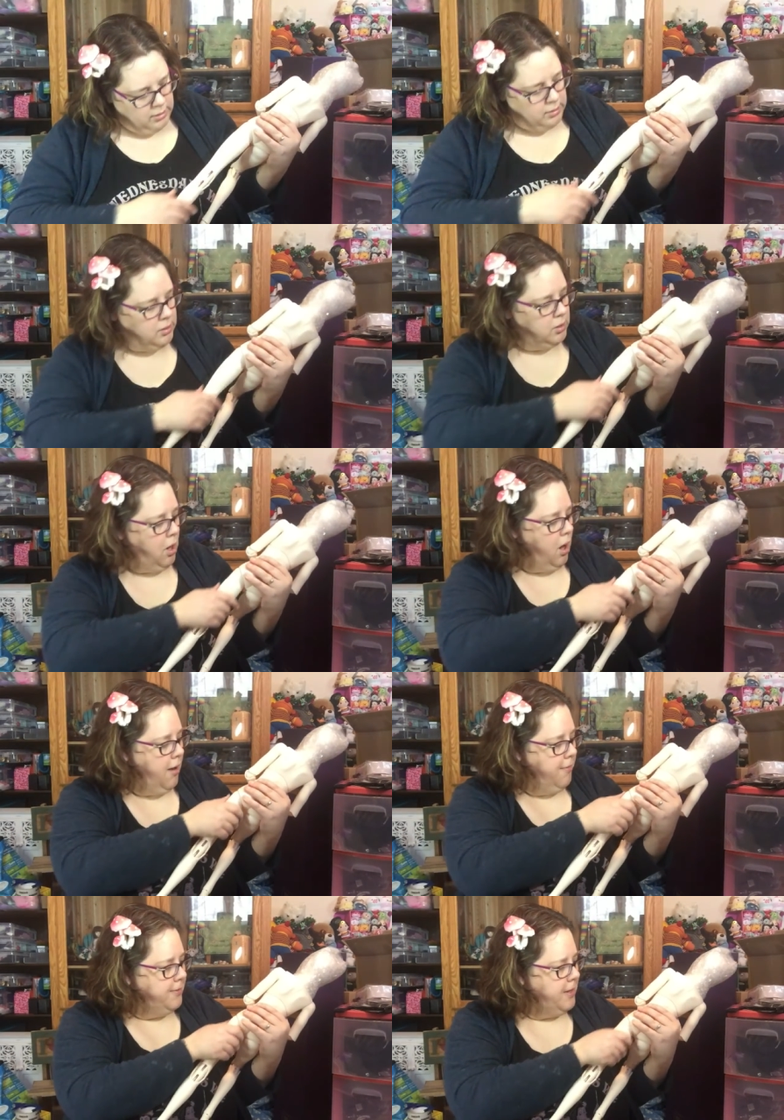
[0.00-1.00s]

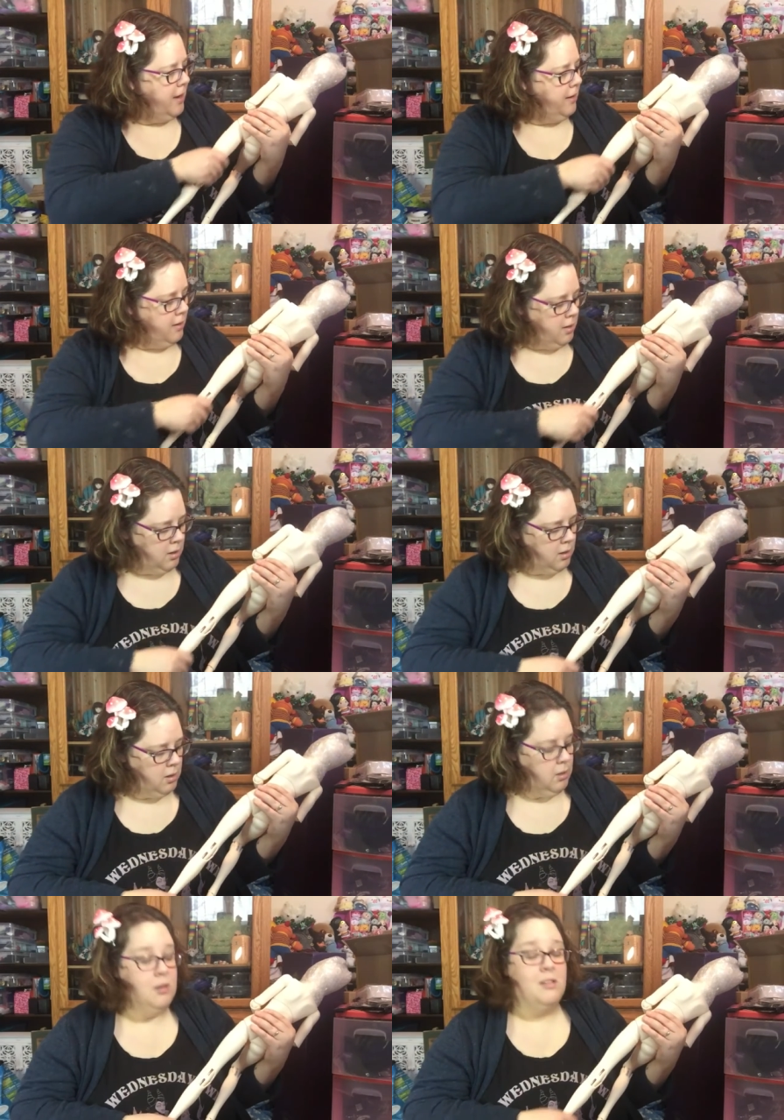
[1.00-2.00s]
soft, and
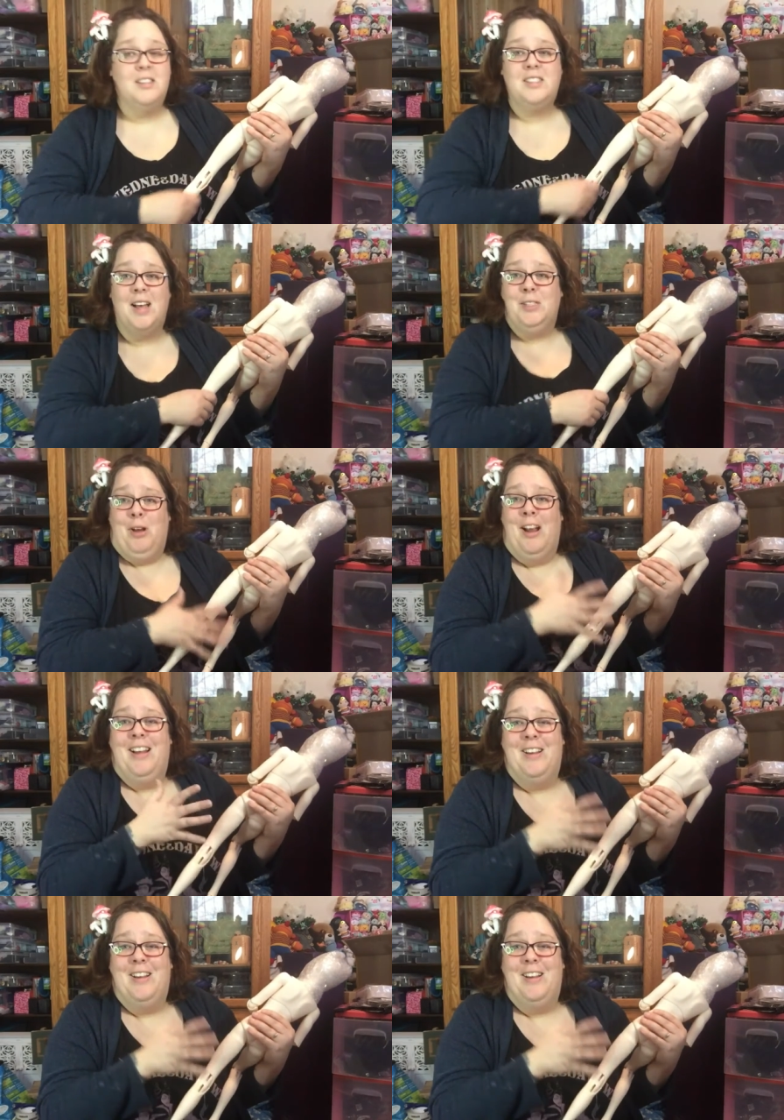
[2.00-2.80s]
this sounds